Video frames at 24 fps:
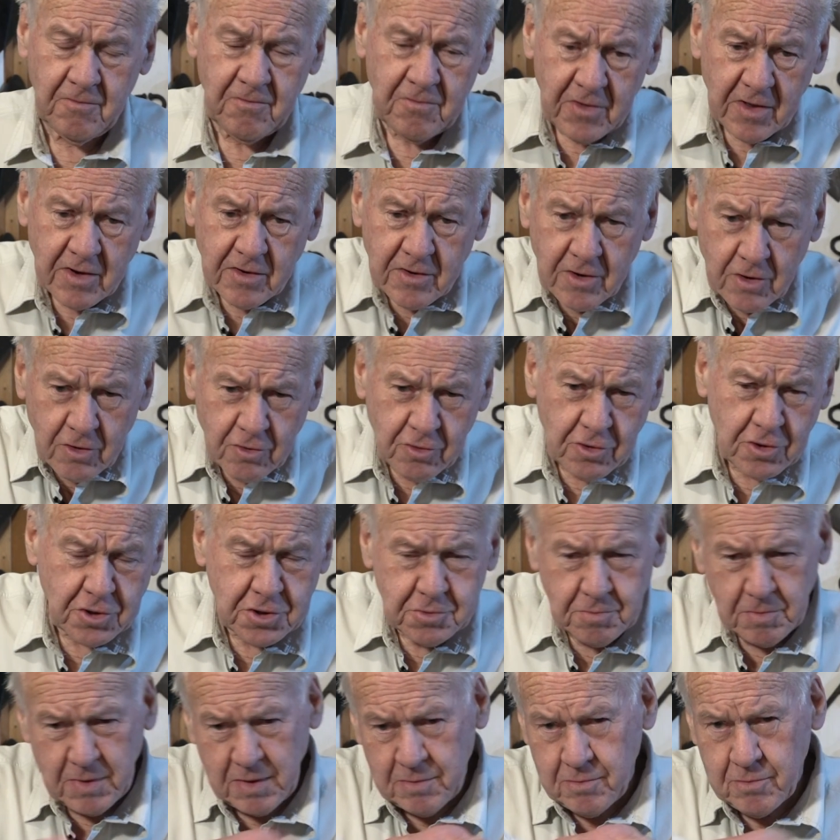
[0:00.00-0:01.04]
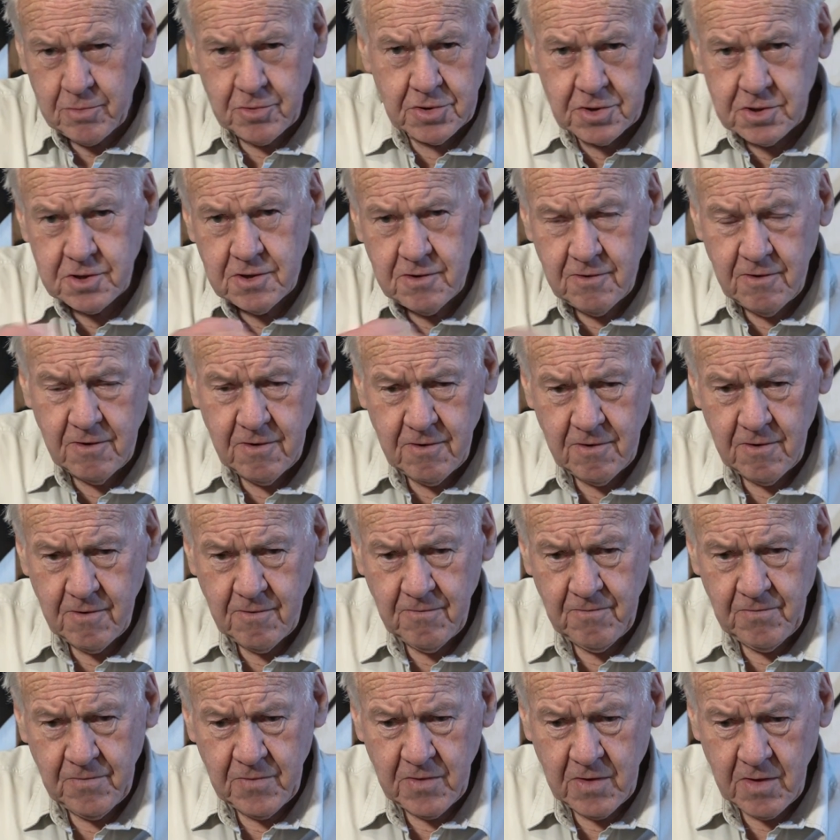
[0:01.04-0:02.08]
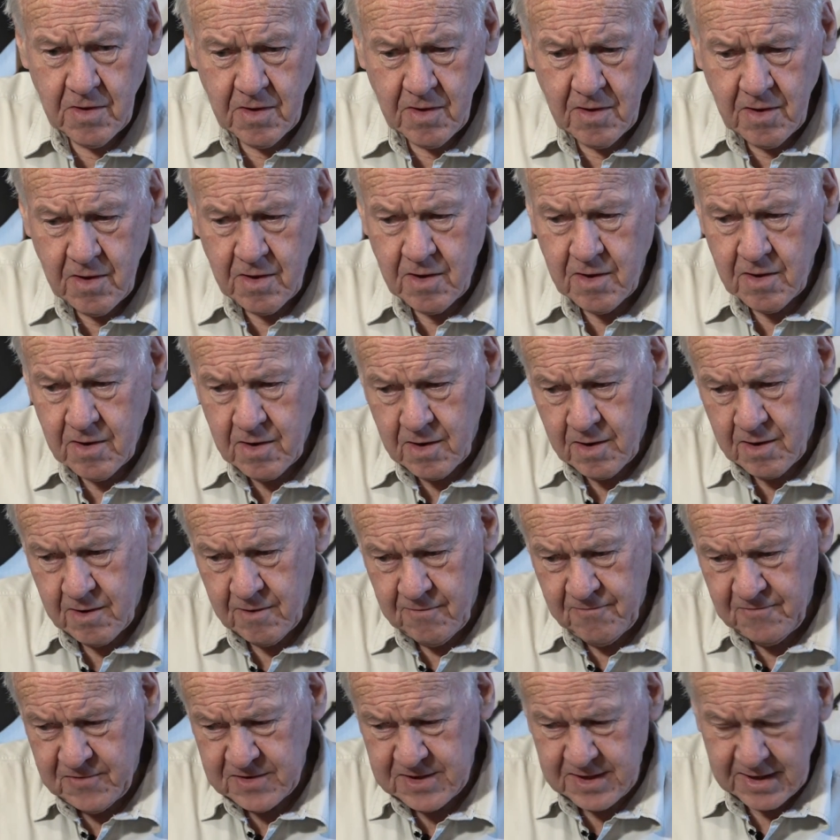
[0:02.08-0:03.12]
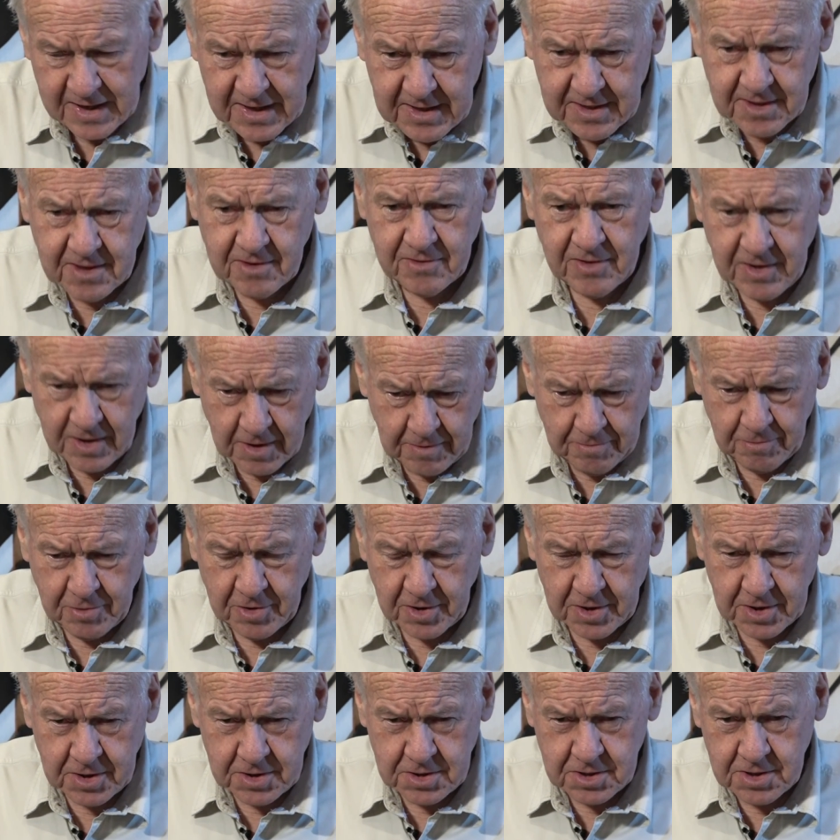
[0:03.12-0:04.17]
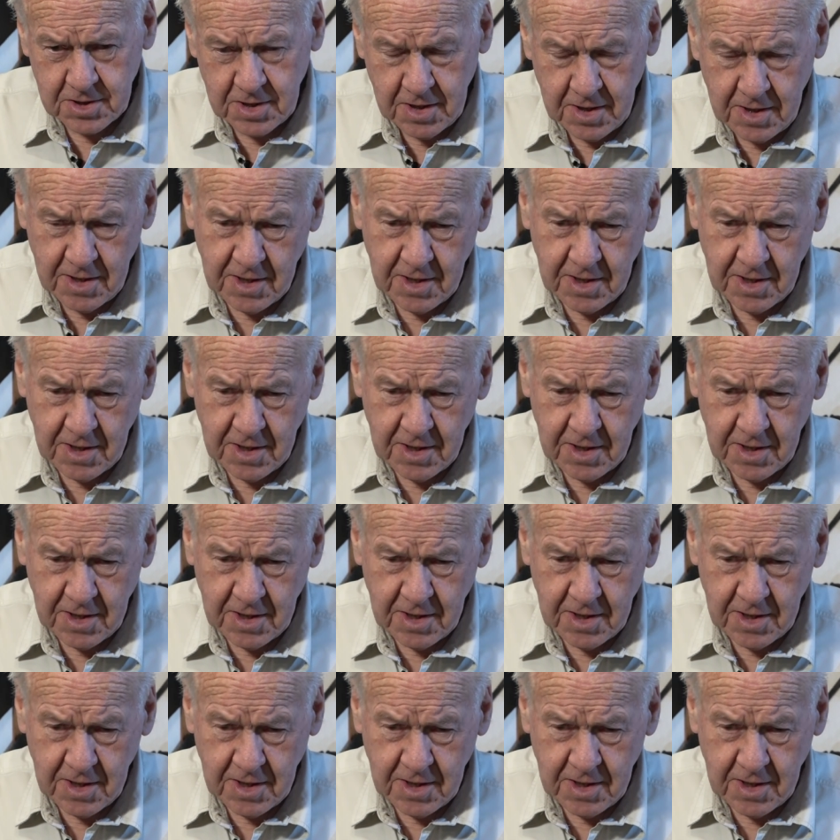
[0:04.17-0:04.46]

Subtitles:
then the cross members fitting into the uprights,